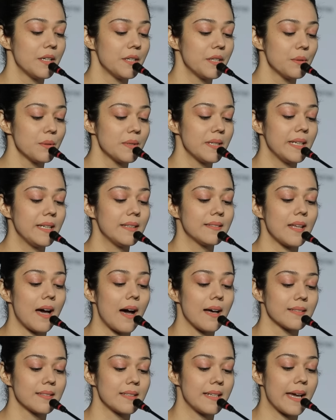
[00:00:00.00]
UTs
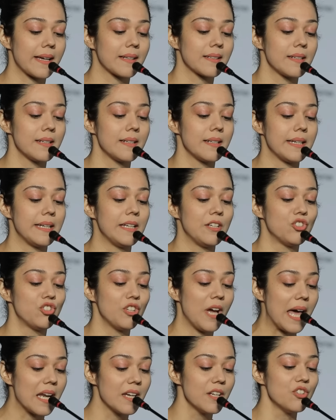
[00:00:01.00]
are selected in
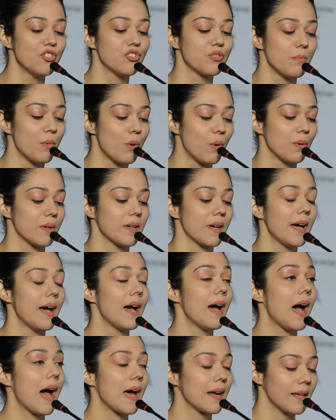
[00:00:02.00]
challenge mode
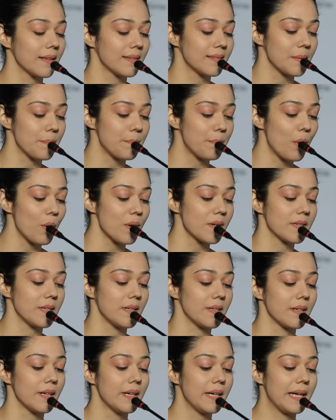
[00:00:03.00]
and are
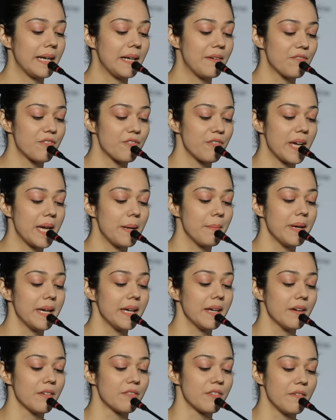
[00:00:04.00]
supported in
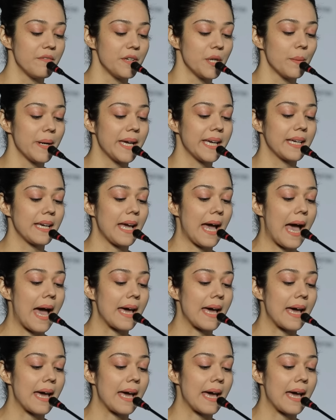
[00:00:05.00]
framing, reviewing,